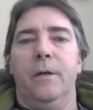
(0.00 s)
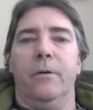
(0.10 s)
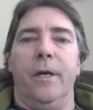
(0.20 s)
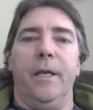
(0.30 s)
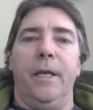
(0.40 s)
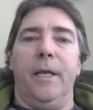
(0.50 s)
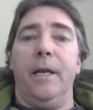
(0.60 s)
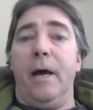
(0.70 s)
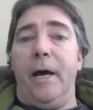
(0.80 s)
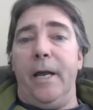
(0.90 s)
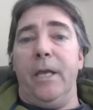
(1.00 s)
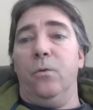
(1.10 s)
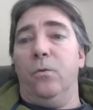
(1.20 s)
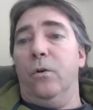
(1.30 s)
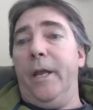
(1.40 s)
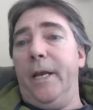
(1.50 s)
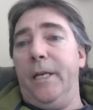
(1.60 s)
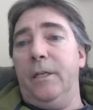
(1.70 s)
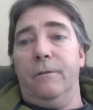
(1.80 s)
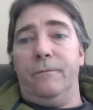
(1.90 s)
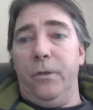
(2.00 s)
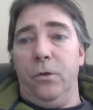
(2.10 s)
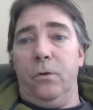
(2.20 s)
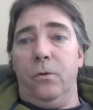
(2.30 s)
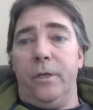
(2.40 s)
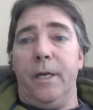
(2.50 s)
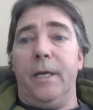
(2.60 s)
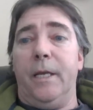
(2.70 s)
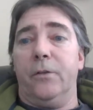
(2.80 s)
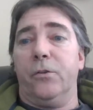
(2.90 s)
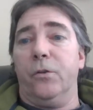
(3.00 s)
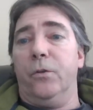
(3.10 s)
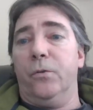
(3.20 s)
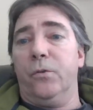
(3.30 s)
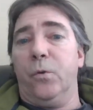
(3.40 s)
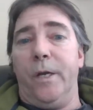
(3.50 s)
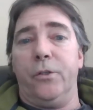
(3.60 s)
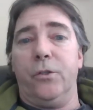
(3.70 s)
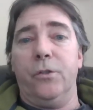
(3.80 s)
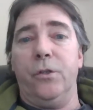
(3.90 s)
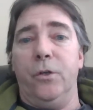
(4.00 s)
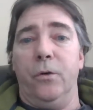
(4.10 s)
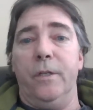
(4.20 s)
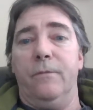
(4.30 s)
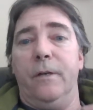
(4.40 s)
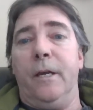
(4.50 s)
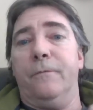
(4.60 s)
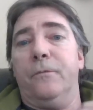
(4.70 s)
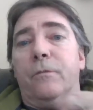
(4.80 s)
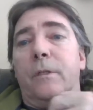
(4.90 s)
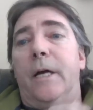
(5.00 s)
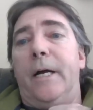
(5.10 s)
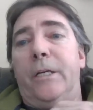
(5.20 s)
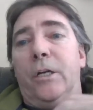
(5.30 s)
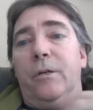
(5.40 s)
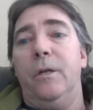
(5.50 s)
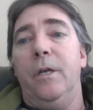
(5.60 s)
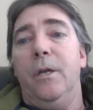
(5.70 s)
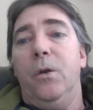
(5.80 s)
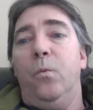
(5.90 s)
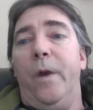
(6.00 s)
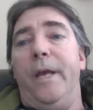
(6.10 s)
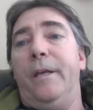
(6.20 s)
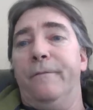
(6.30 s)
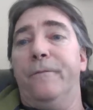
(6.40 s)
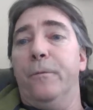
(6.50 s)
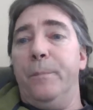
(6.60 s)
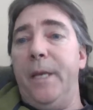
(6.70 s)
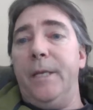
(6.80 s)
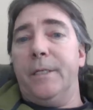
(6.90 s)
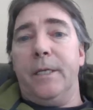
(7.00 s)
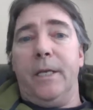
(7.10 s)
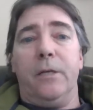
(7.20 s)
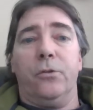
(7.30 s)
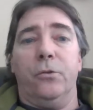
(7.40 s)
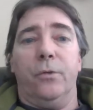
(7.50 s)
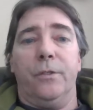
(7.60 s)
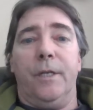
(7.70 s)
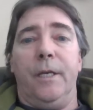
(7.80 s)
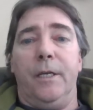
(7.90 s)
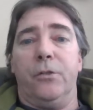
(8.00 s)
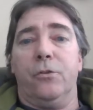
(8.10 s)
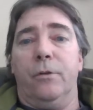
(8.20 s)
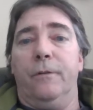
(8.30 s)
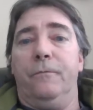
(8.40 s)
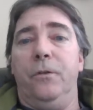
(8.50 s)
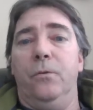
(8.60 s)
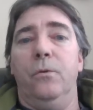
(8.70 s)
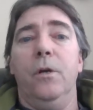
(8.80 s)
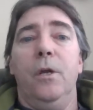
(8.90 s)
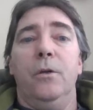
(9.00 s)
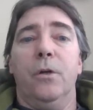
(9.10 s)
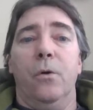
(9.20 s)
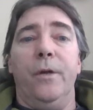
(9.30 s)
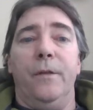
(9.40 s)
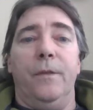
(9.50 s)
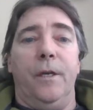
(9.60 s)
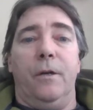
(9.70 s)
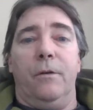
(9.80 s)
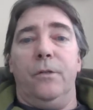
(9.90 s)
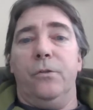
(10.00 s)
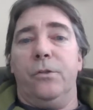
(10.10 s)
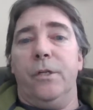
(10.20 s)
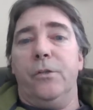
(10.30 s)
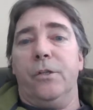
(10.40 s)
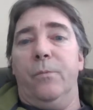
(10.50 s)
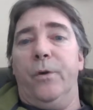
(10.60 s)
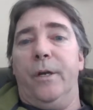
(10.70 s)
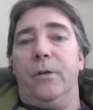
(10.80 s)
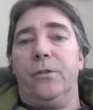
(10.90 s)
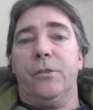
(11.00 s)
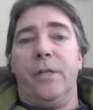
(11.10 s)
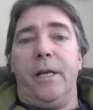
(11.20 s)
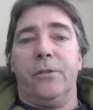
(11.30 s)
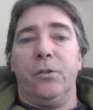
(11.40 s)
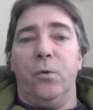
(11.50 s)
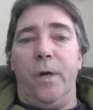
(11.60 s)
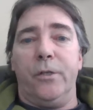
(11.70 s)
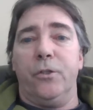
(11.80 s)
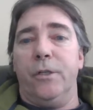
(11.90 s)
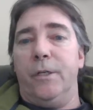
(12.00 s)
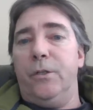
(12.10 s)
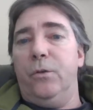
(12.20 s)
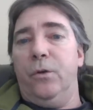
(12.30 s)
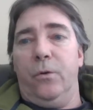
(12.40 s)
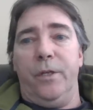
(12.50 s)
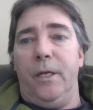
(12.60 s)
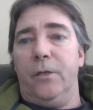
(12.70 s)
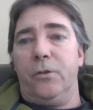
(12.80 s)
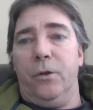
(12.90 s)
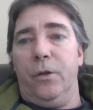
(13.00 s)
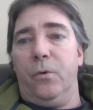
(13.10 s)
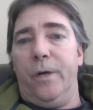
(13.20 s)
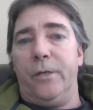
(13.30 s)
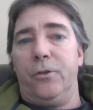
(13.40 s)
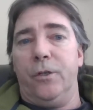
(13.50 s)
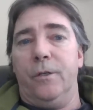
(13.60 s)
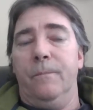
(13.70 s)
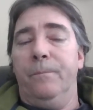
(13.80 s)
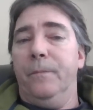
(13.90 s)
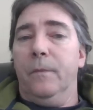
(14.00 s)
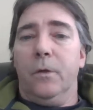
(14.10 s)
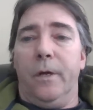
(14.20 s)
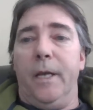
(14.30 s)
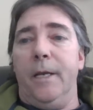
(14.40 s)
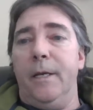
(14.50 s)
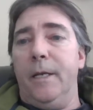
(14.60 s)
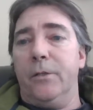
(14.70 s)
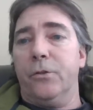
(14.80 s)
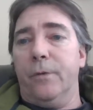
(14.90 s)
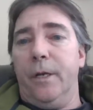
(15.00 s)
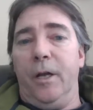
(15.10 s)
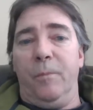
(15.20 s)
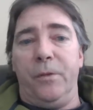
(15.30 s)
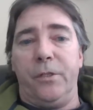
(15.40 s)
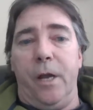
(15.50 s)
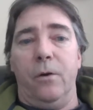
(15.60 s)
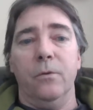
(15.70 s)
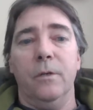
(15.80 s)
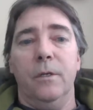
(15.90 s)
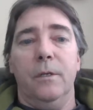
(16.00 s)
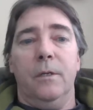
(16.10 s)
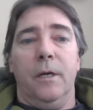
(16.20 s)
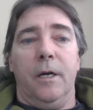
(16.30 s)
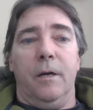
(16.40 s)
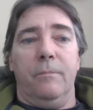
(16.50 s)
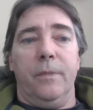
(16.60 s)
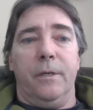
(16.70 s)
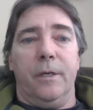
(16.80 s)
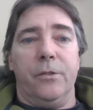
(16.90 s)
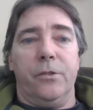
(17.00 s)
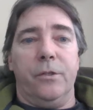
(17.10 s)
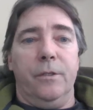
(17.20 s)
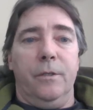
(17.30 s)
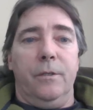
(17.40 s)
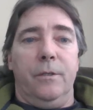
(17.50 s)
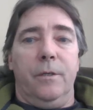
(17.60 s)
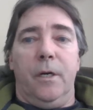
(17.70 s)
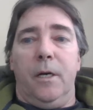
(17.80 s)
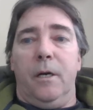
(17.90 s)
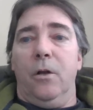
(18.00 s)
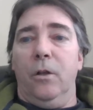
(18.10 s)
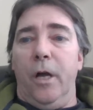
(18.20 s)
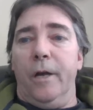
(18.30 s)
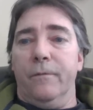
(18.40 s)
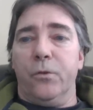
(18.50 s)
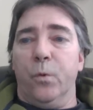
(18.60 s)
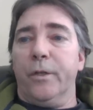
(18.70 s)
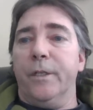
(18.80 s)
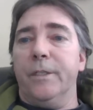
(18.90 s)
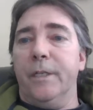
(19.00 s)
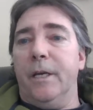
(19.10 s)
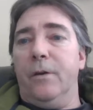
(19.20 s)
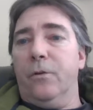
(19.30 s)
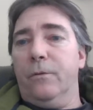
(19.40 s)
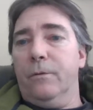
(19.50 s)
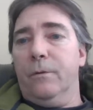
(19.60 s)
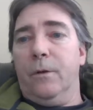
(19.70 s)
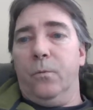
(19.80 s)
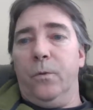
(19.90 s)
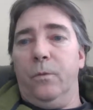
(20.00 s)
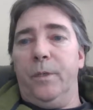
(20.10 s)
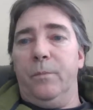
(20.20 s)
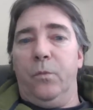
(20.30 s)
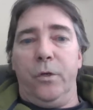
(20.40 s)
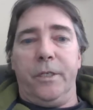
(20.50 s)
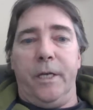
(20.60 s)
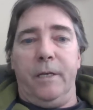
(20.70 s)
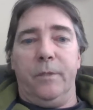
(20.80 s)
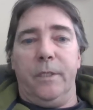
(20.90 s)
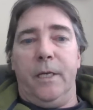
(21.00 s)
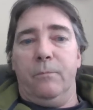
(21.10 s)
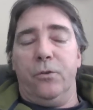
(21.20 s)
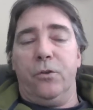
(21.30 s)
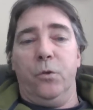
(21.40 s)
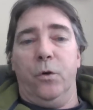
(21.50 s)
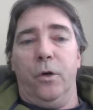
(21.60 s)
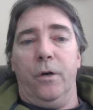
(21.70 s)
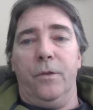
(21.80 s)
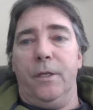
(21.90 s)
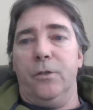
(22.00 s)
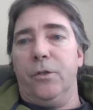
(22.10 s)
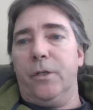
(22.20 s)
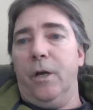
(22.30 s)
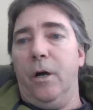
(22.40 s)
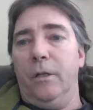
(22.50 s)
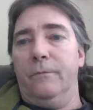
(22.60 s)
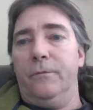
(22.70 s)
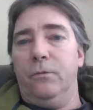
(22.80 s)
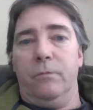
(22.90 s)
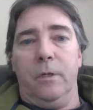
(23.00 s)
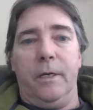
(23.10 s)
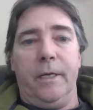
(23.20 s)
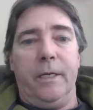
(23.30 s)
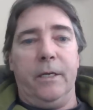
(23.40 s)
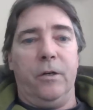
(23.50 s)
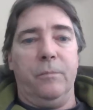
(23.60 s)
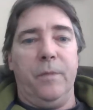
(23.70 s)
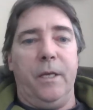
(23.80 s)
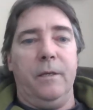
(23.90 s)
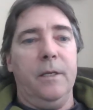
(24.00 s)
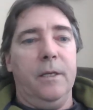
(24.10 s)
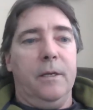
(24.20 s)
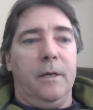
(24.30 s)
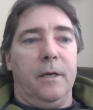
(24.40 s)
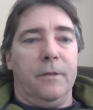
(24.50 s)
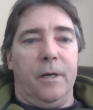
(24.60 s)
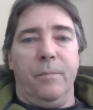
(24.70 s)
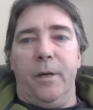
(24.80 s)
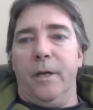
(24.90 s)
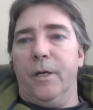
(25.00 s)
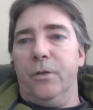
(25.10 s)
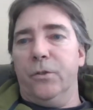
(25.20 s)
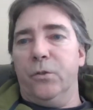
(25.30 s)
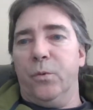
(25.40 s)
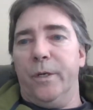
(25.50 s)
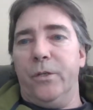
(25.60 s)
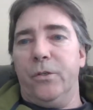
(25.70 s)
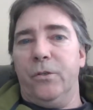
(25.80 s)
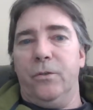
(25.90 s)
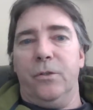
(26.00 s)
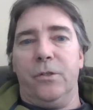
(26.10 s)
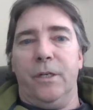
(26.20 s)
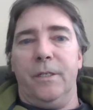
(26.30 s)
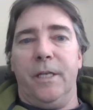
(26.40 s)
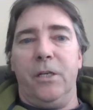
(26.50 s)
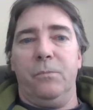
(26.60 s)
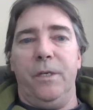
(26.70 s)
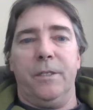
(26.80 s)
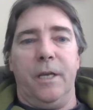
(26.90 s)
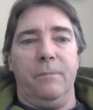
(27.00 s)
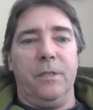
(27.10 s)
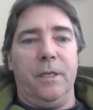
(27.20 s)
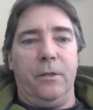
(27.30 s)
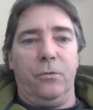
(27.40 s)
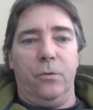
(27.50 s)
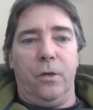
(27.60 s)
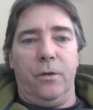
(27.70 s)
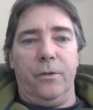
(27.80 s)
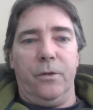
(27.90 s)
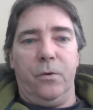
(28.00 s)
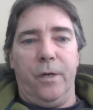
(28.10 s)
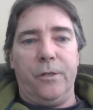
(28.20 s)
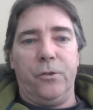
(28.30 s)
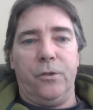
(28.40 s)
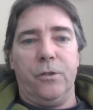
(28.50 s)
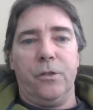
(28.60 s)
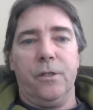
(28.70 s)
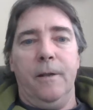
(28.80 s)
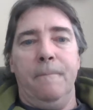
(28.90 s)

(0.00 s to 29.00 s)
All right, and I or any of you can answer those questions. You don't even have to rely on waiting for me to get to it to answer it. If you go in there and you see someone else has asked a question and you know the answer to the question, go ahead and answer it. Help us out, because a lot of us working together will be more timely, I'm sure, than just all of you relying on me. I've got about 120 students, and it takes me time to get through all of their questions.